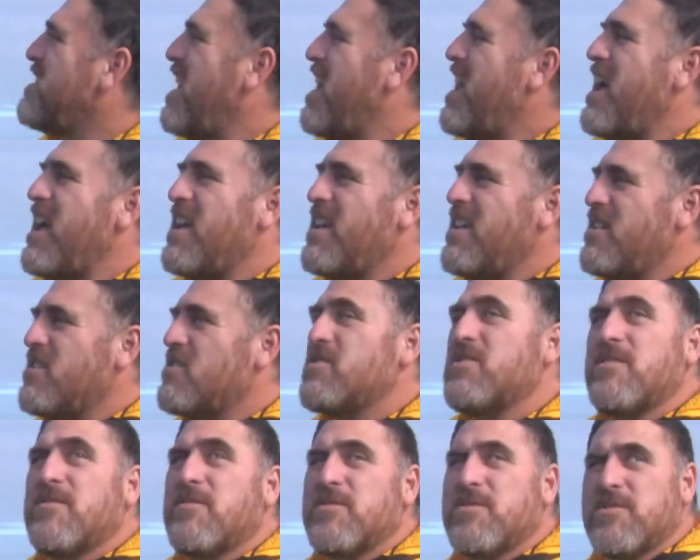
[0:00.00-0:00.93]
day.
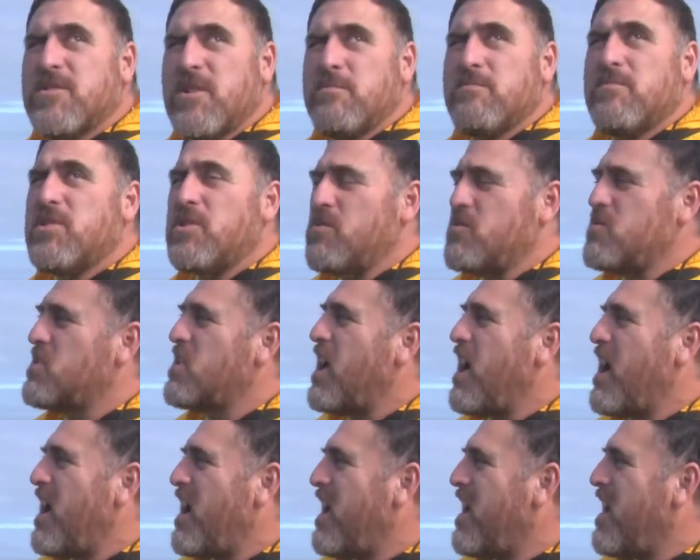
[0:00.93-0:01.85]
There's some blue
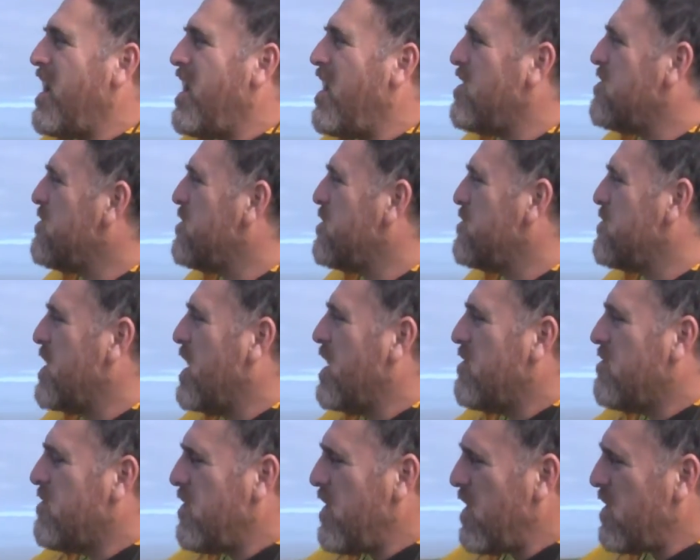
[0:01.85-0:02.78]
sky out,
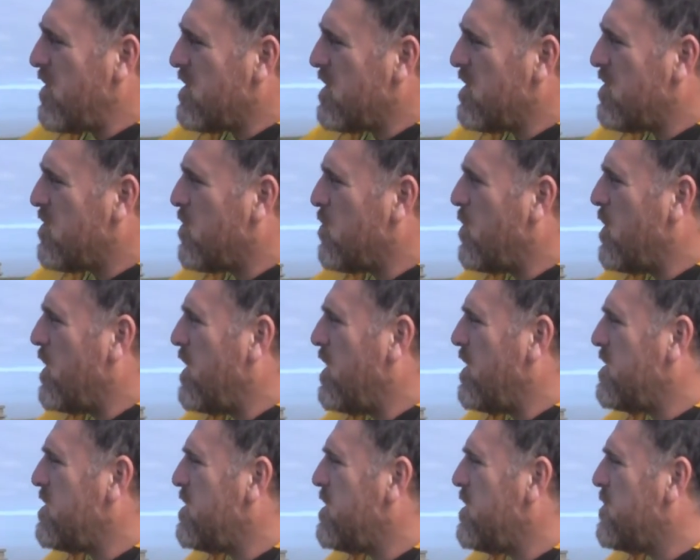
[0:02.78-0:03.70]
very little
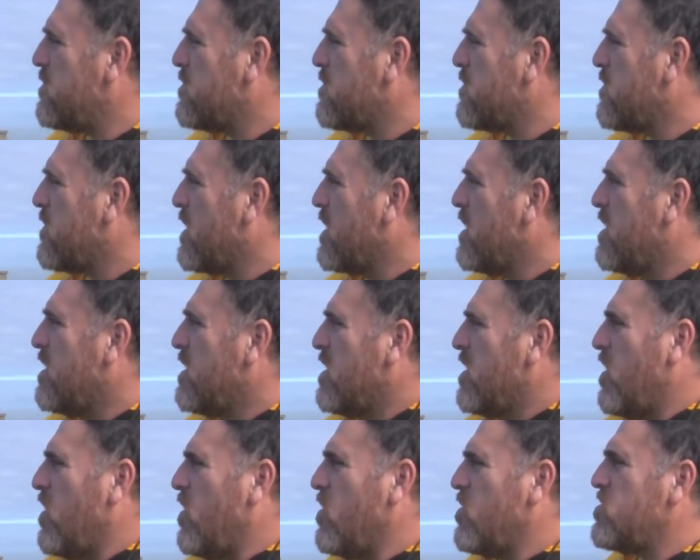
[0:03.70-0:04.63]
wind.
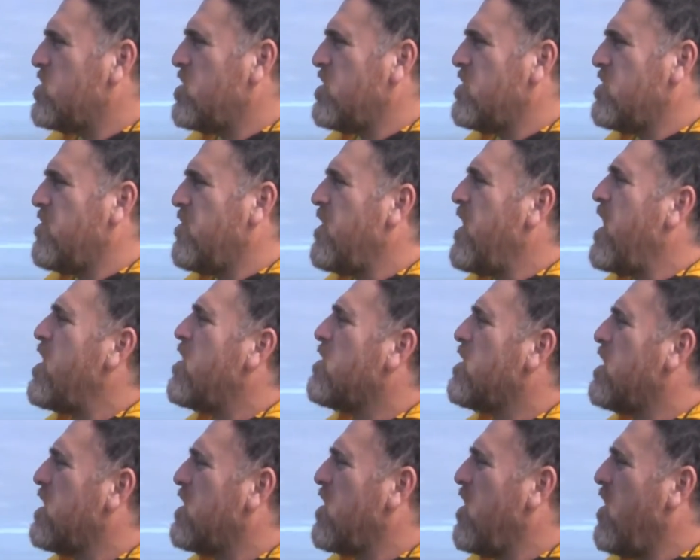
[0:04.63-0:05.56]
Ocean's
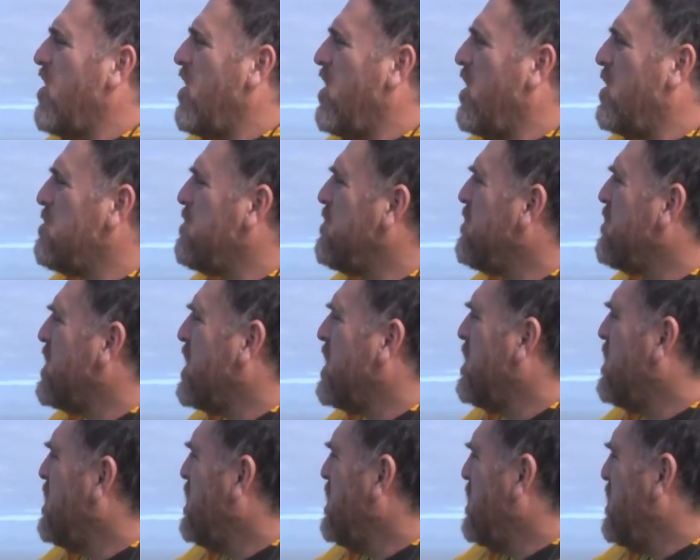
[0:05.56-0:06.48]
fairly calm.
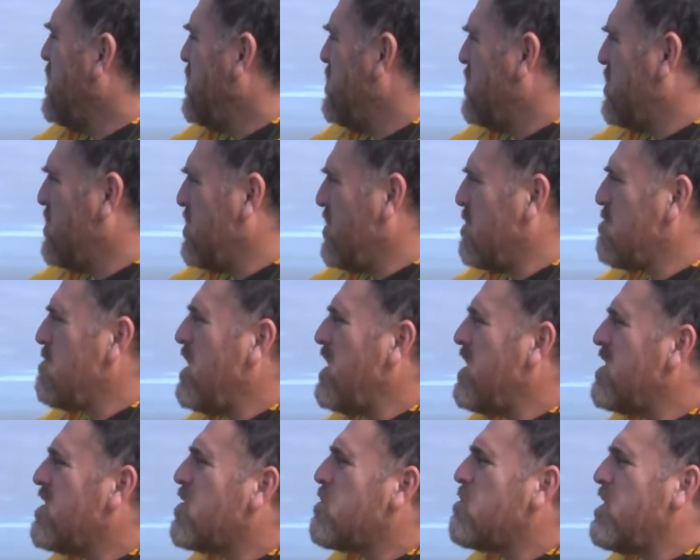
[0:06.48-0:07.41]
Some
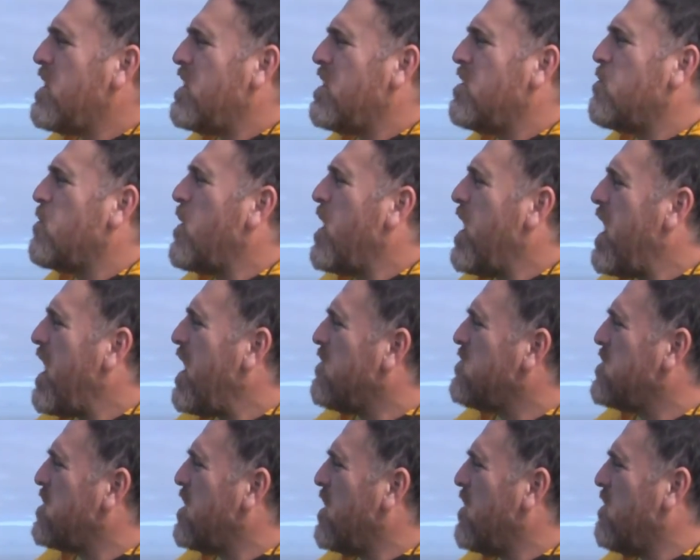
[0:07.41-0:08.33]
intermittent
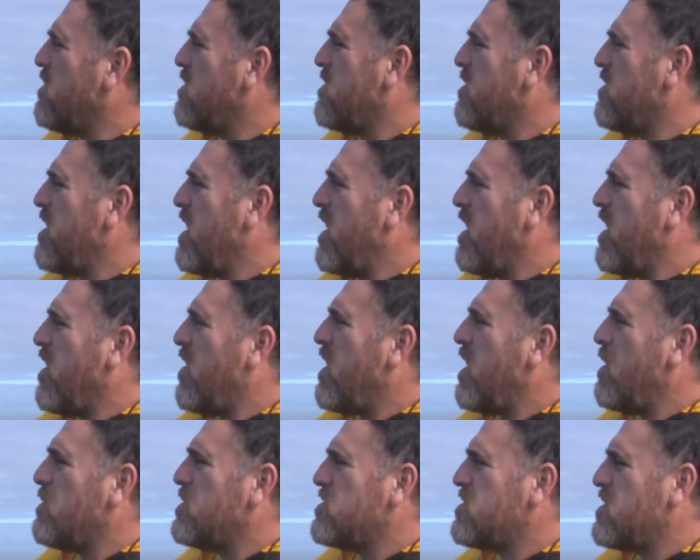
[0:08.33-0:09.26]
waves here and there,
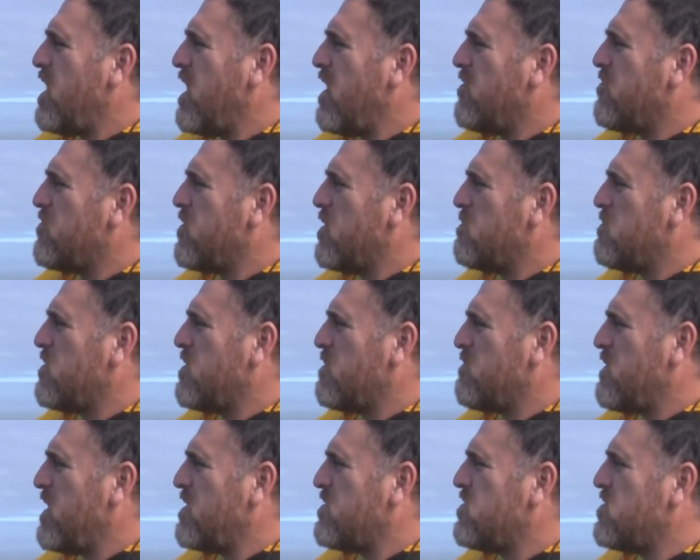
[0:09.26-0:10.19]
I would say from
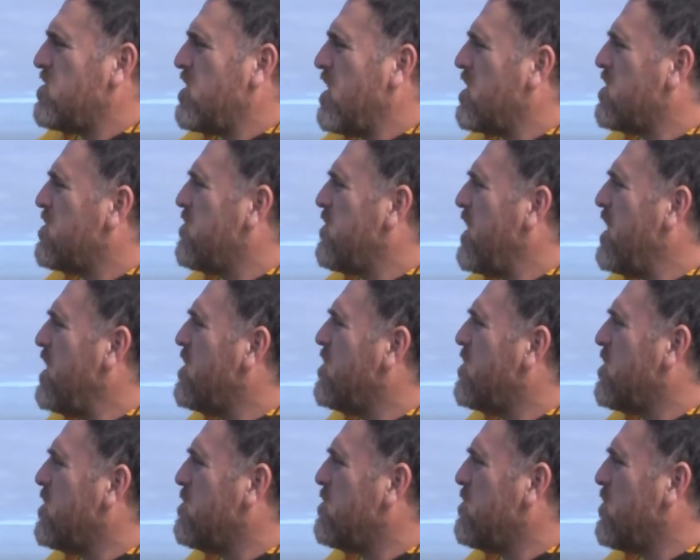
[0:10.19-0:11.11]
about six feet
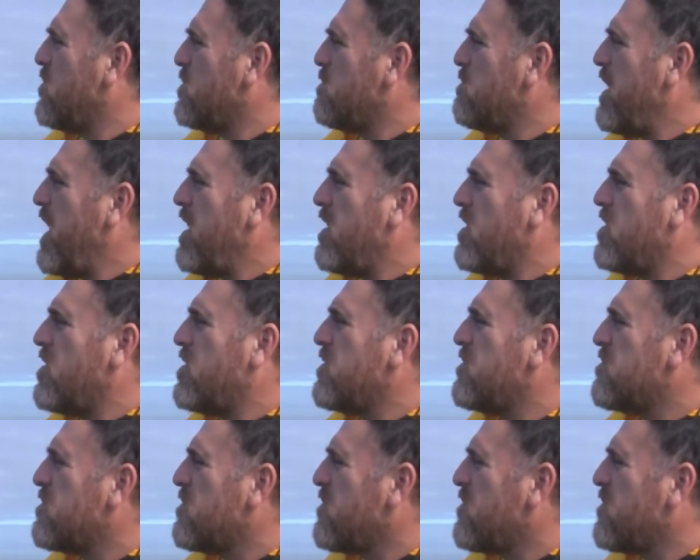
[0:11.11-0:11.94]
or, or better.